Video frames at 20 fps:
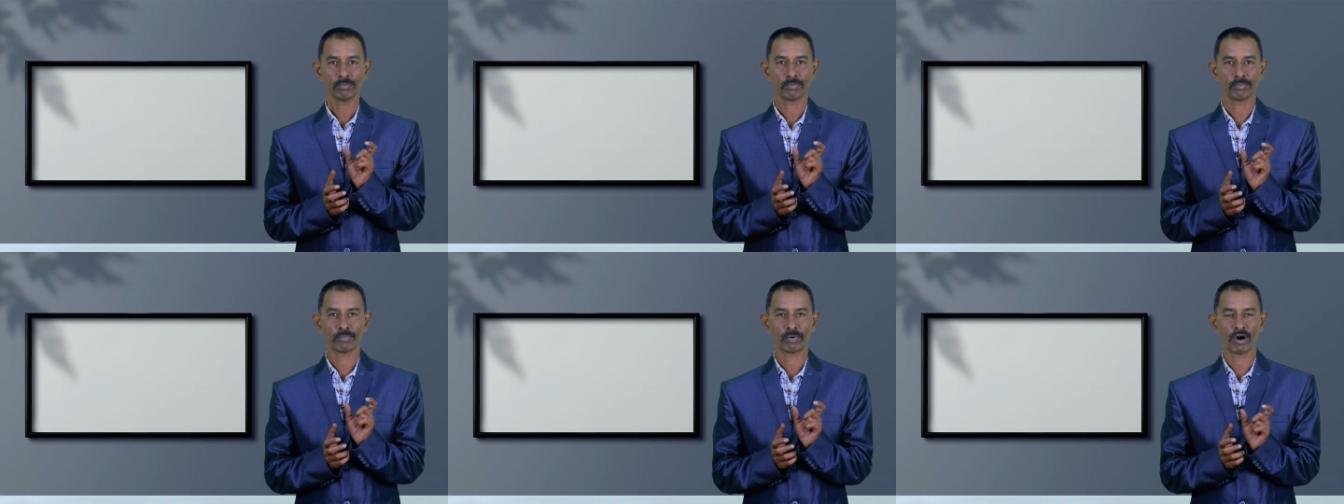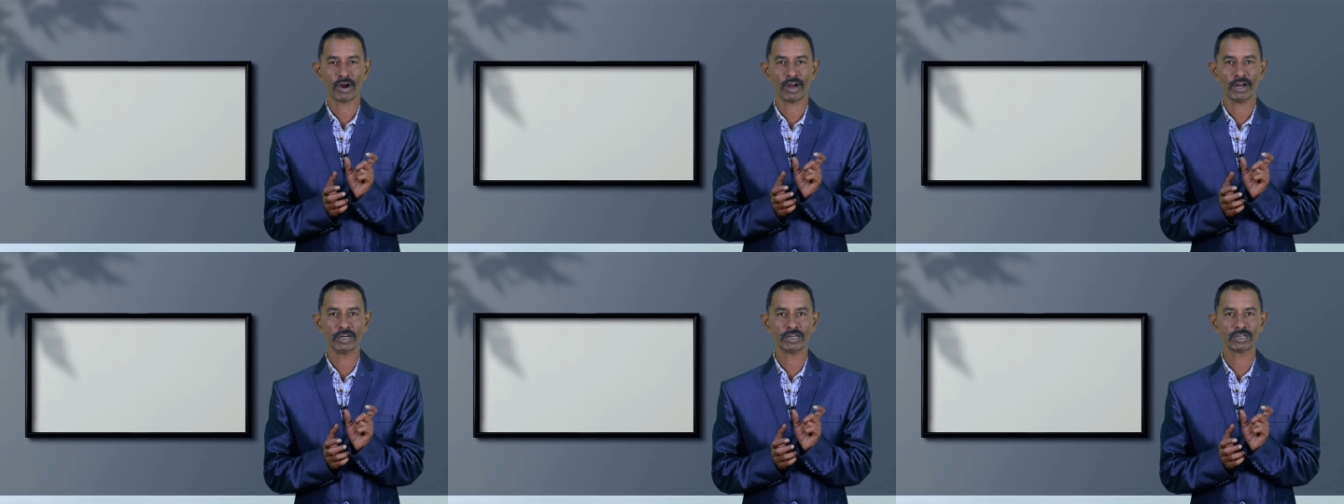
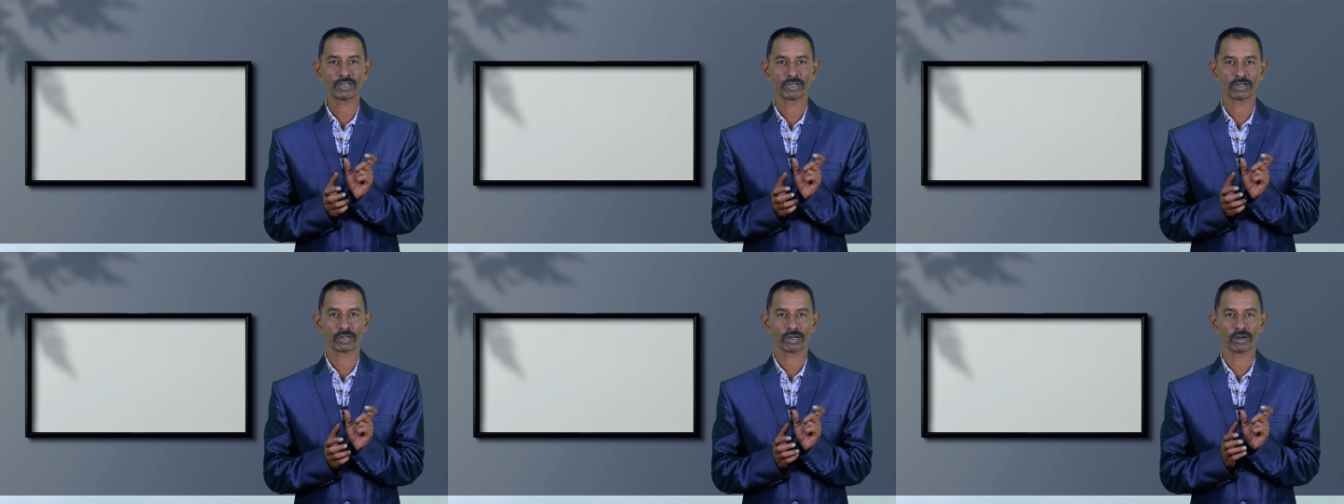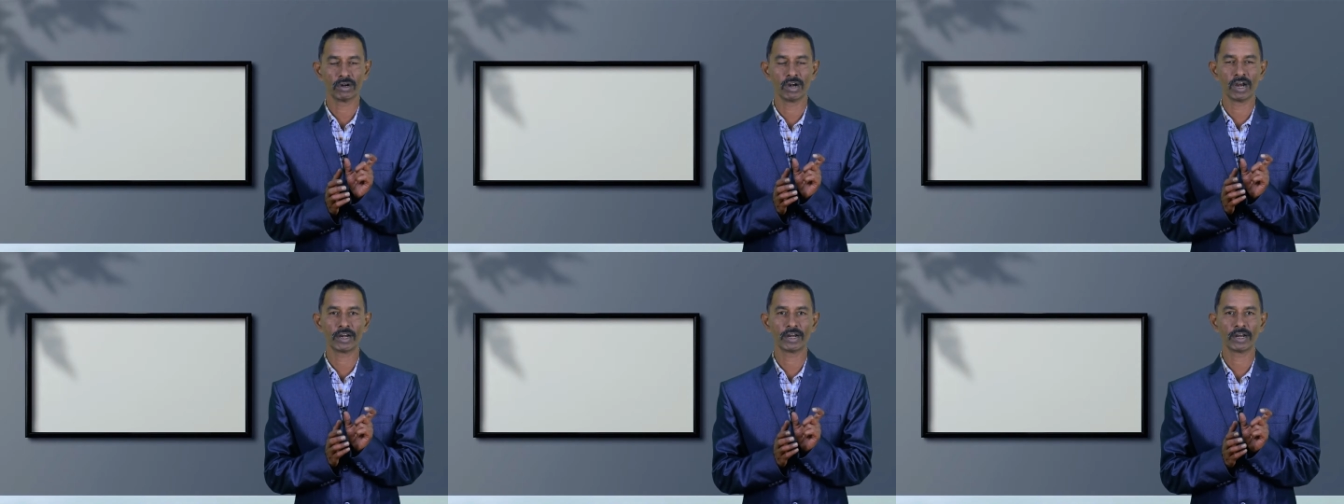points
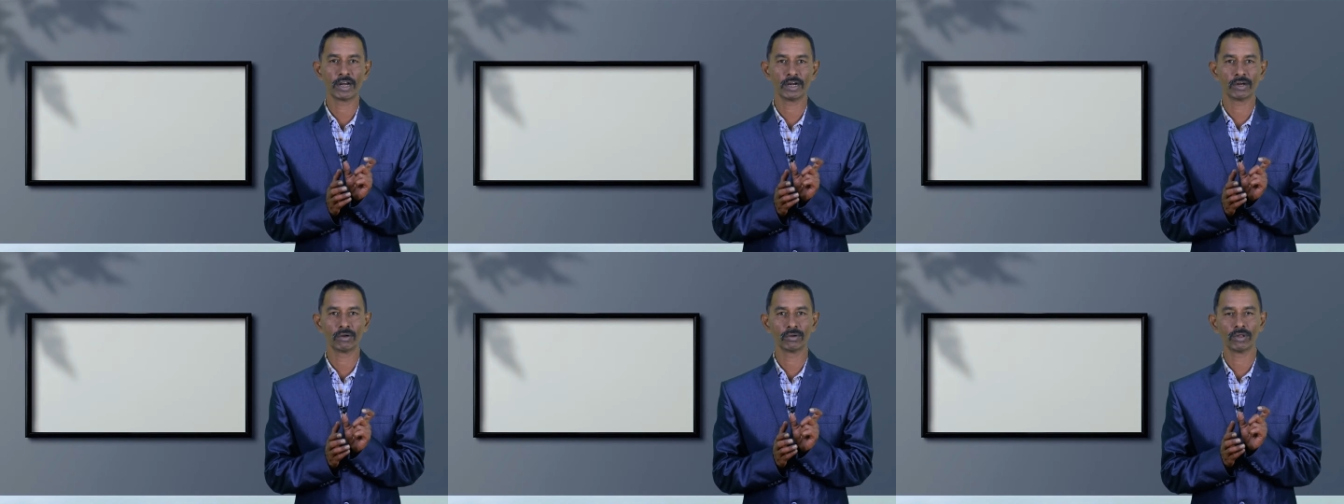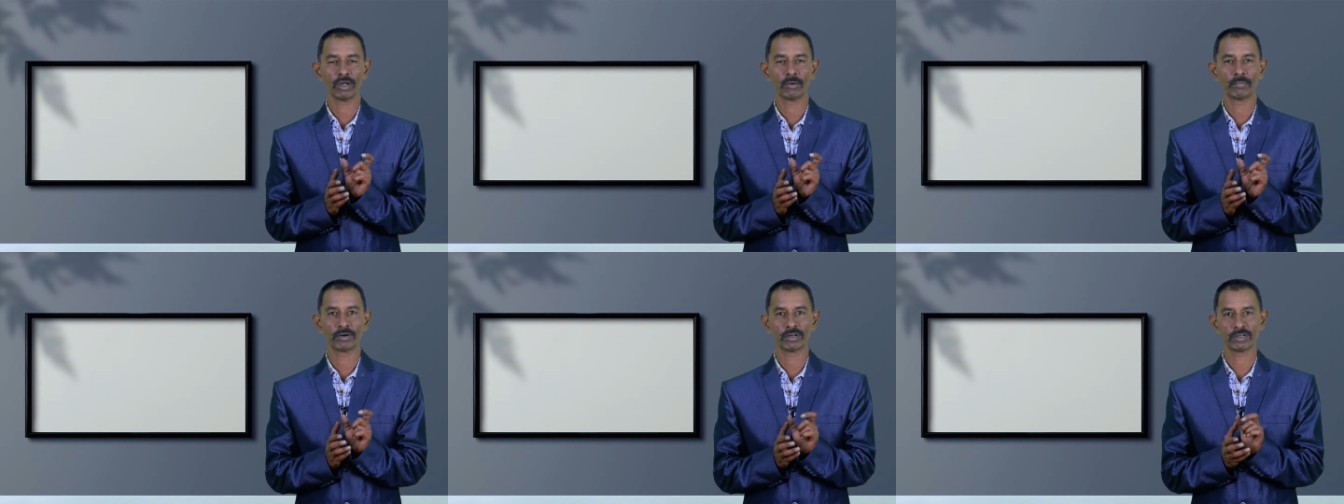related to
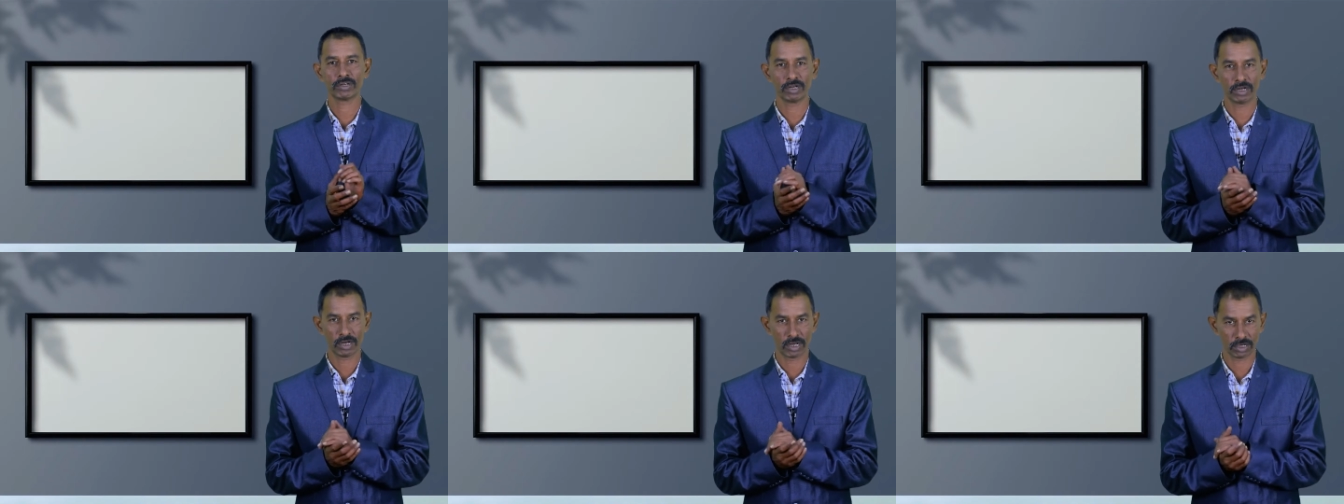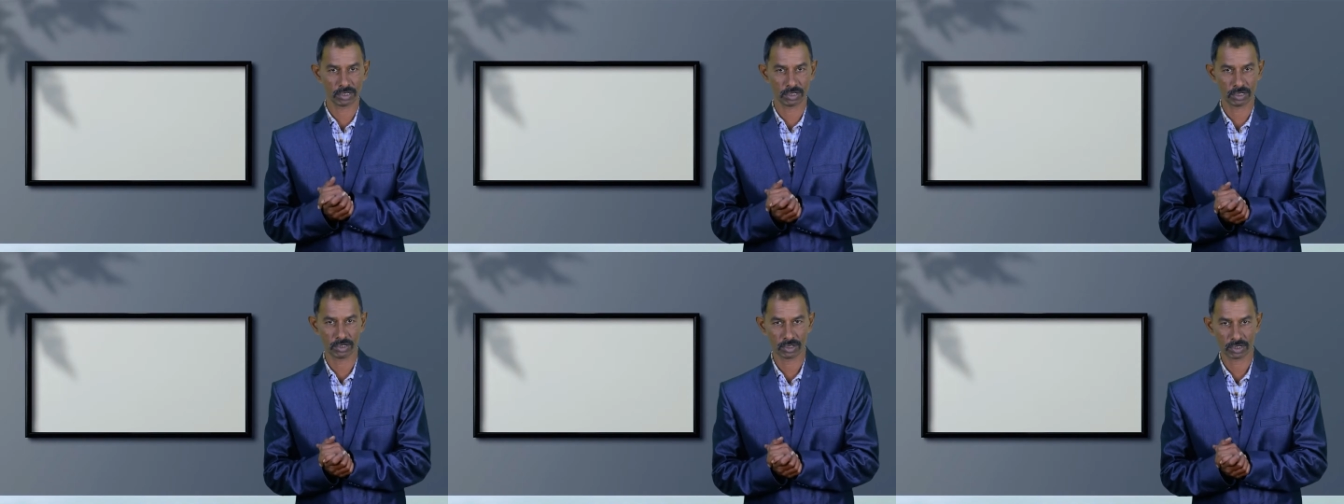the
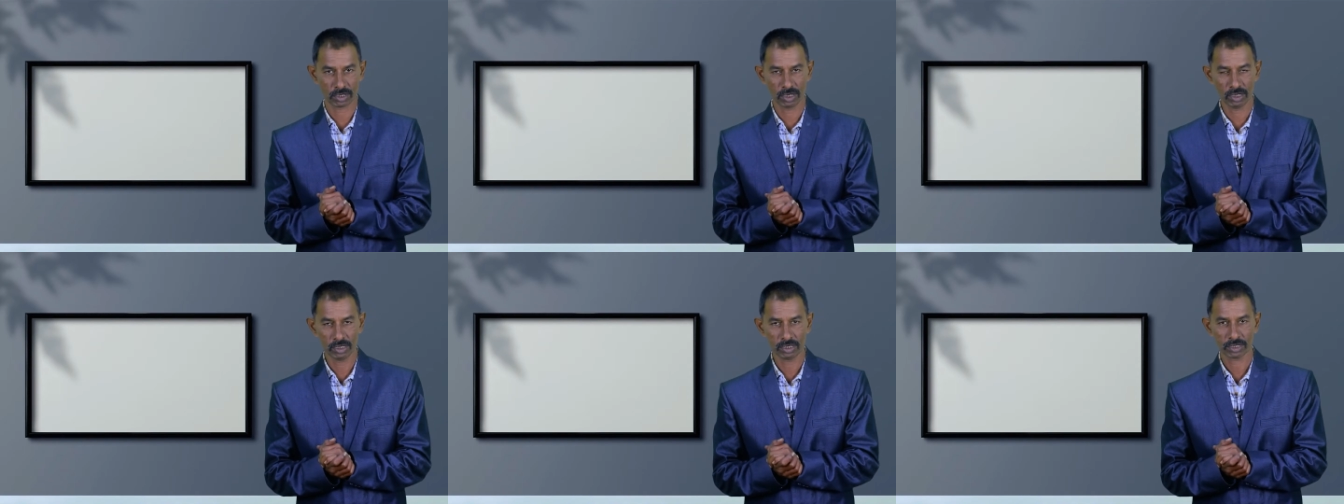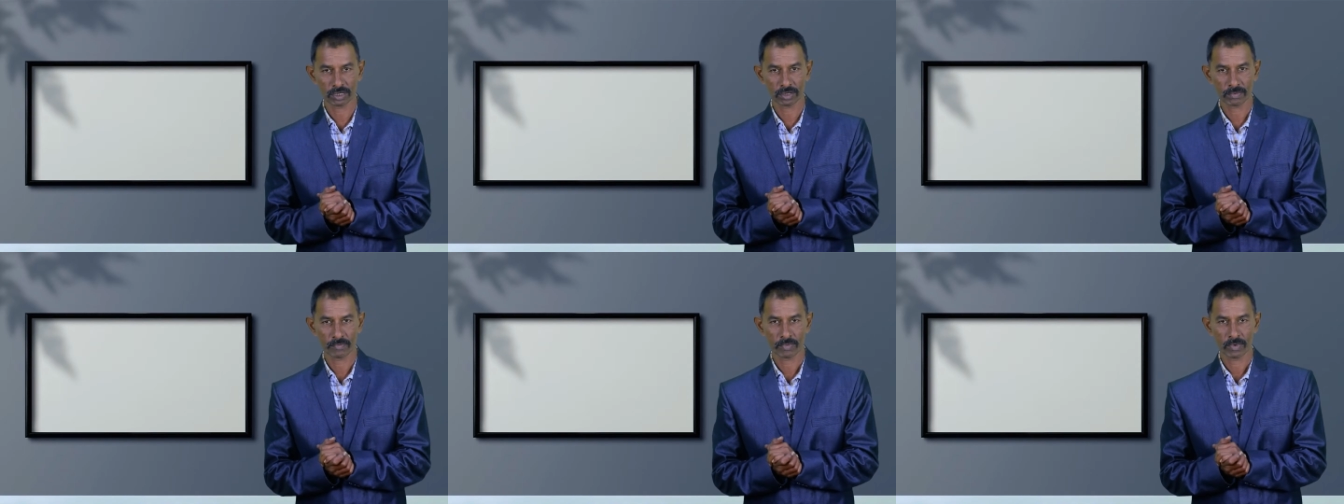presentation
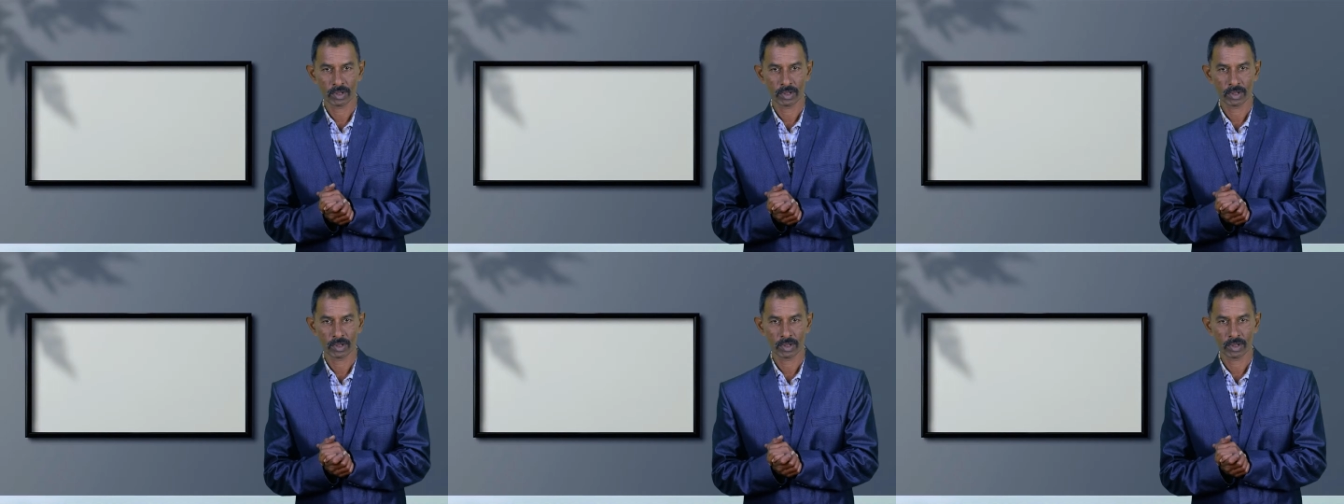skills,